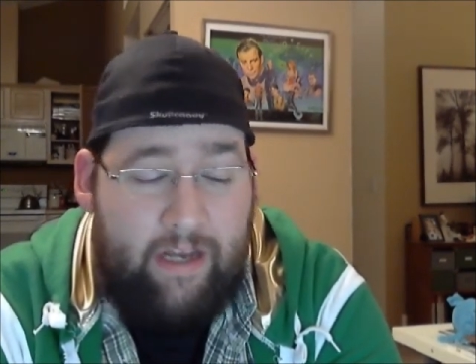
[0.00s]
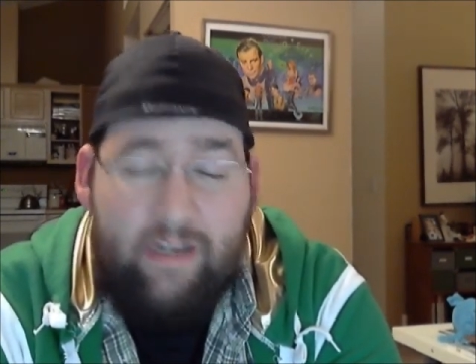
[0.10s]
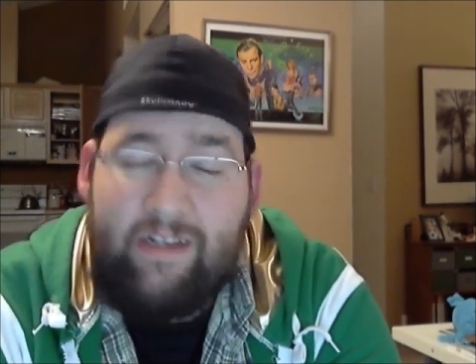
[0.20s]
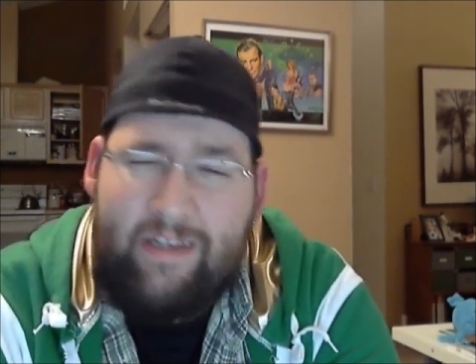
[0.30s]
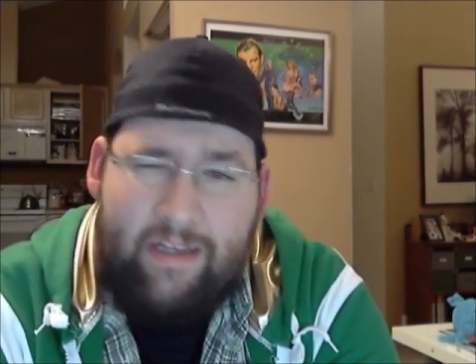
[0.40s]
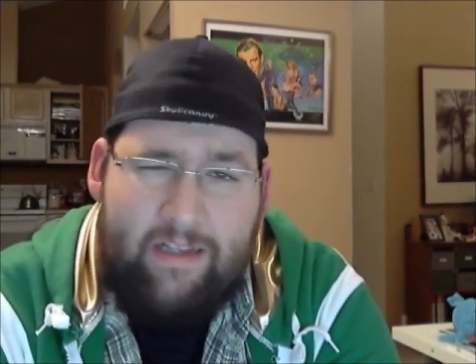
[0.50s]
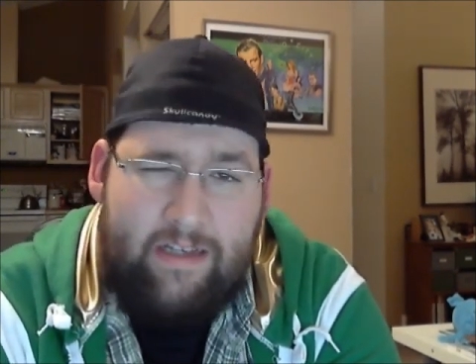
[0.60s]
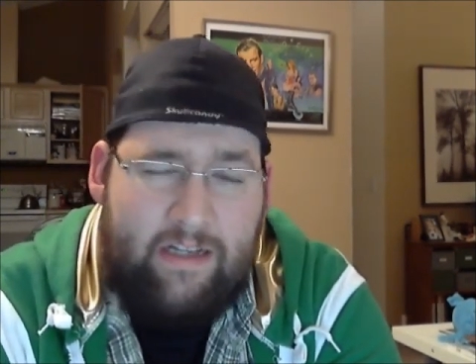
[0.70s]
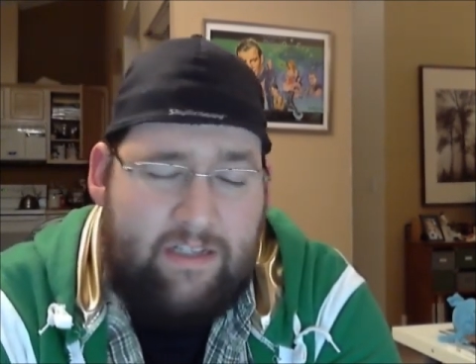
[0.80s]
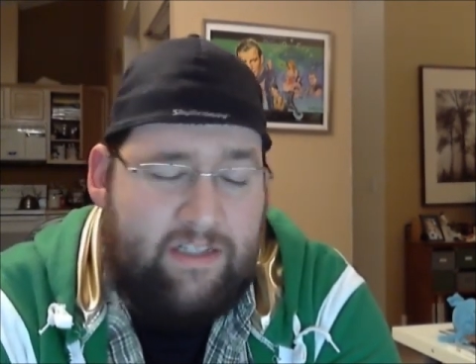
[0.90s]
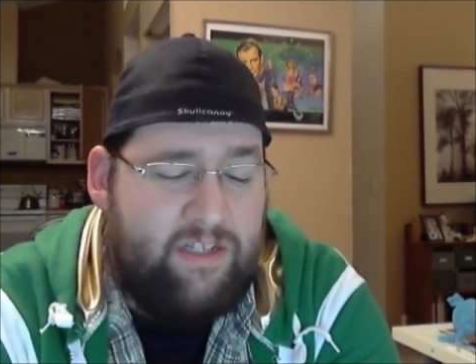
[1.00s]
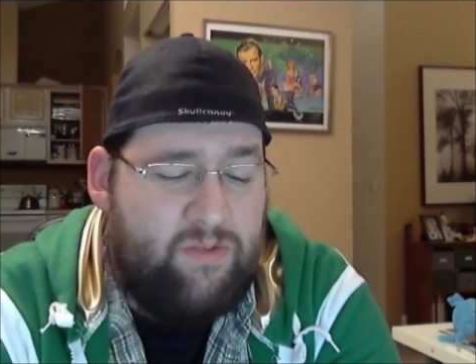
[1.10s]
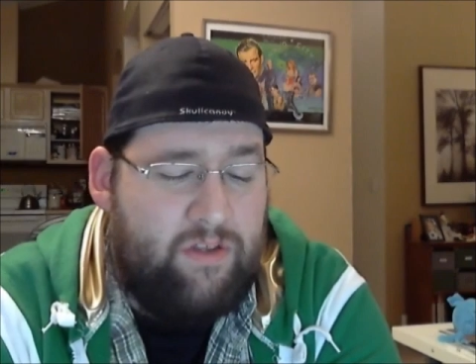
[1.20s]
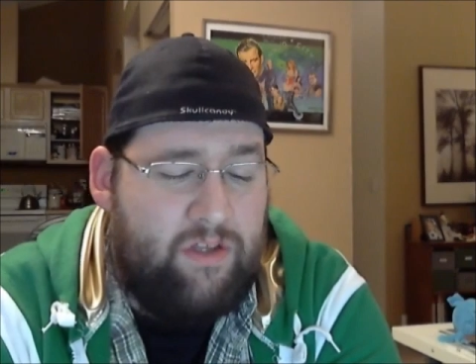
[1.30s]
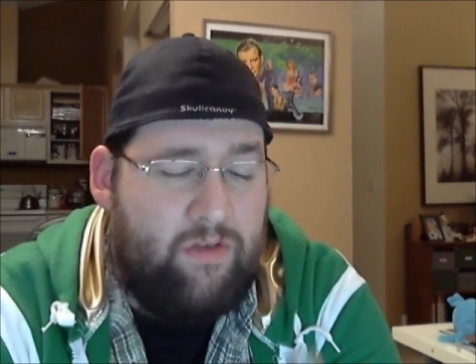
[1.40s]
It kind of stays
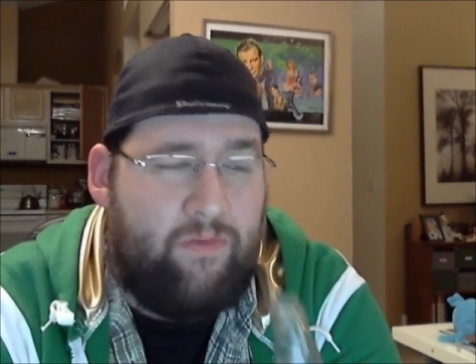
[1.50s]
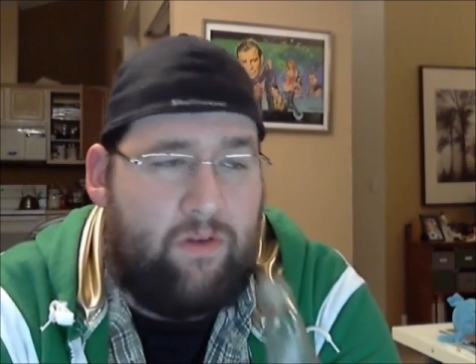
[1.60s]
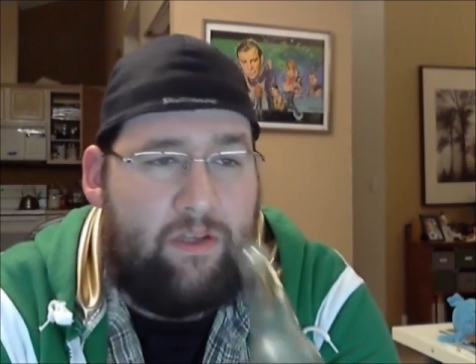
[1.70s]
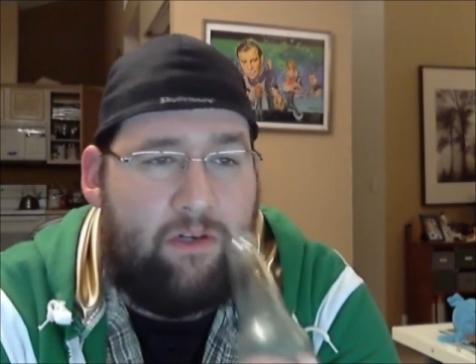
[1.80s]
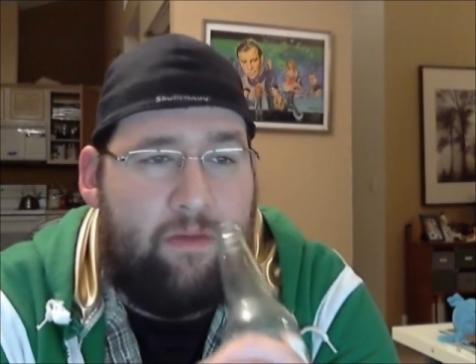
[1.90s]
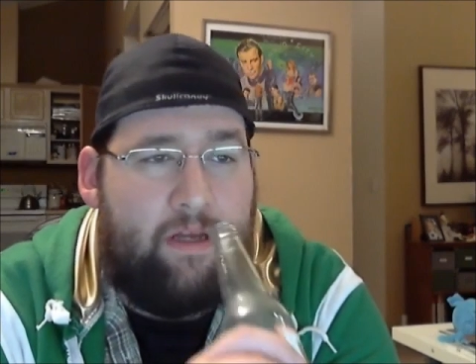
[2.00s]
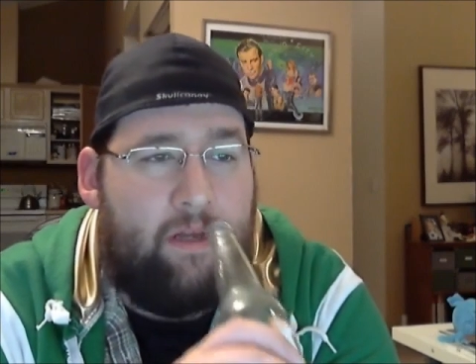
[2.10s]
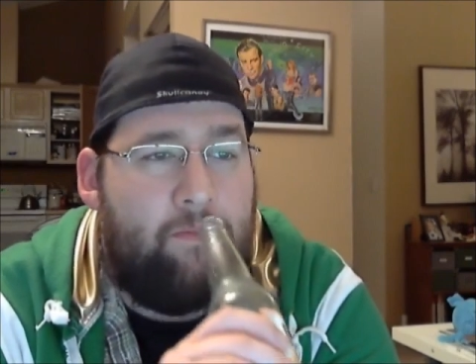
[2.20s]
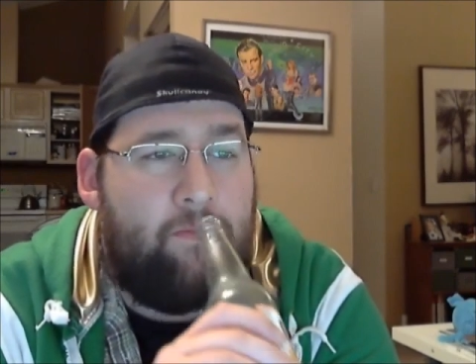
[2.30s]
with you for a little bit.